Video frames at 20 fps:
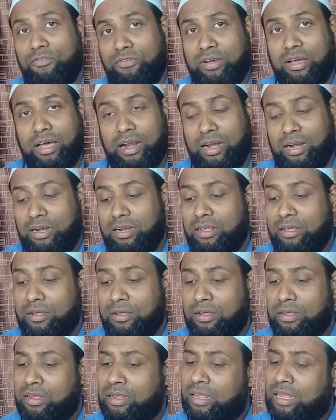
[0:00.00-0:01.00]
of current.
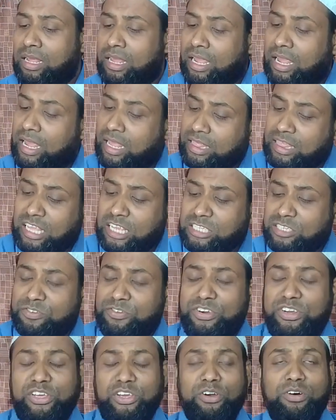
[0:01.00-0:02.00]
In this
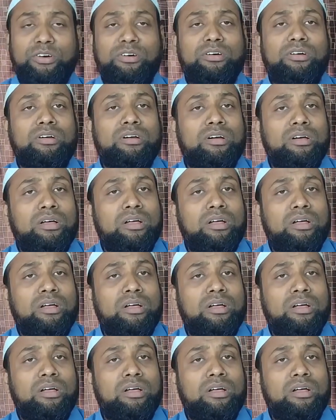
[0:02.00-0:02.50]
video,